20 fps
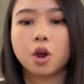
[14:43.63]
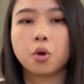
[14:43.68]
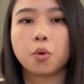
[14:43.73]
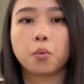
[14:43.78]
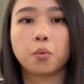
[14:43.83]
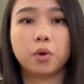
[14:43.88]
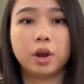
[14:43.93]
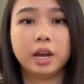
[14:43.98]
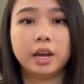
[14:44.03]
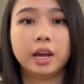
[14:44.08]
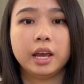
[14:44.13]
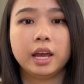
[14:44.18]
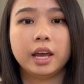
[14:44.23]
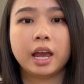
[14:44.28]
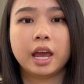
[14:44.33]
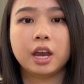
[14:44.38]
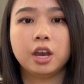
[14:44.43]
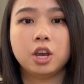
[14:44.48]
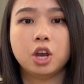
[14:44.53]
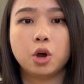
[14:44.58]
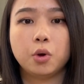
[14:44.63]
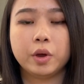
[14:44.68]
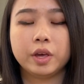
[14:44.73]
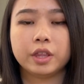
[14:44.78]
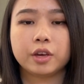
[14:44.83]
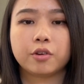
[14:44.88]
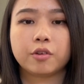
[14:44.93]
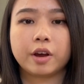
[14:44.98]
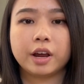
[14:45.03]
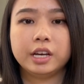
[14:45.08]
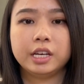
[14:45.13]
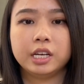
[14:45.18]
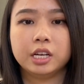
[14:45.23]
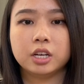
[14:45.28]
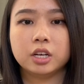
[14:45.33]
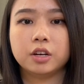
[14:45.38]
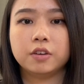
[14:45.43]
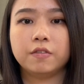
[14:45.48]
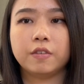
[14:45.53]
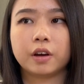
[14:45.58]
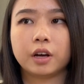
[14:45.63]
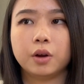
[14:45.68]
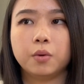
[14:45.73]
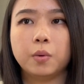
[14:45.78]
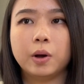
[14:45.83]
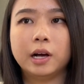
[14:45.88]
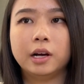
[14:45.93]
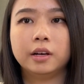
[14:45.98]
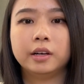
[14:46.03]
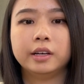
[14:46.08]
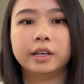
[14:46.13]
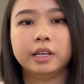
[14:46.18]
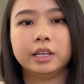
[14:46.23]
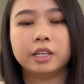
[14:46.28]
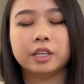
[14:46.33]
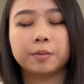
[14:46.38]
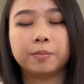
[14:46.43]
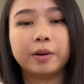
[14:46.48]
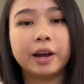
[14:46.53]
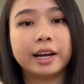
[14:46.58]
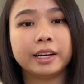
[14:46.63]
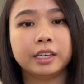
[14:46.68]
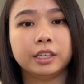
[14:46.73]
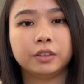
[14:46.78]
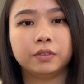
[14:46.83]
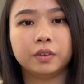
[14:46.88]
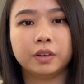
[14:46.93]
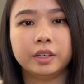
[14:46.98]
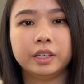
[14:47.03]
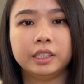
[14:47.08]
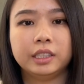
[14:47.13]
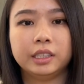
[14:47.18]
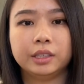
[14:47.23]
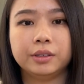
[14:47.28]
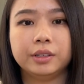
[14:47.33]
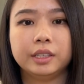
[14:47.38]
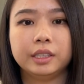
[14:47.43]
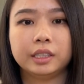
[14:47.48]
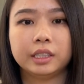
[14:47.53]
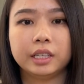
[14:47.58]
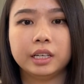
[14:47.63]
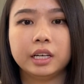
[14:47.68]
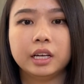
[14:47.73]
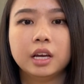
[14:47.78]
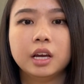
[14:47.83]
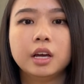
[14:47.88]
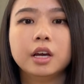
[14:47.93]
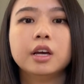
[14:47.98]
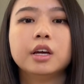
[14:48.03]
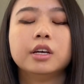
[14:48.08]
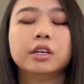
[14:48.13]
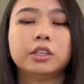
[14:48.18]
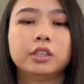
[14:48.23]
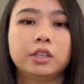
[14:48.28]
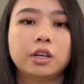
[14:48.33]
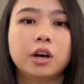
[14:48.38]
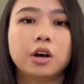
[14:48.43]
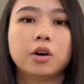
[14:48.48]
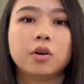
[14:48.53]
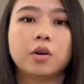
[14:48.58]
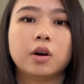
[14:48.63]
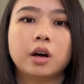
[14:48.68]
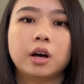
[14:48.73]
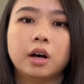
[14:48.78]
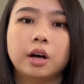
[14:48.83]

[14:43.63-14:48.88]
reading and knowing the criteria very well, is to practice very seriously. So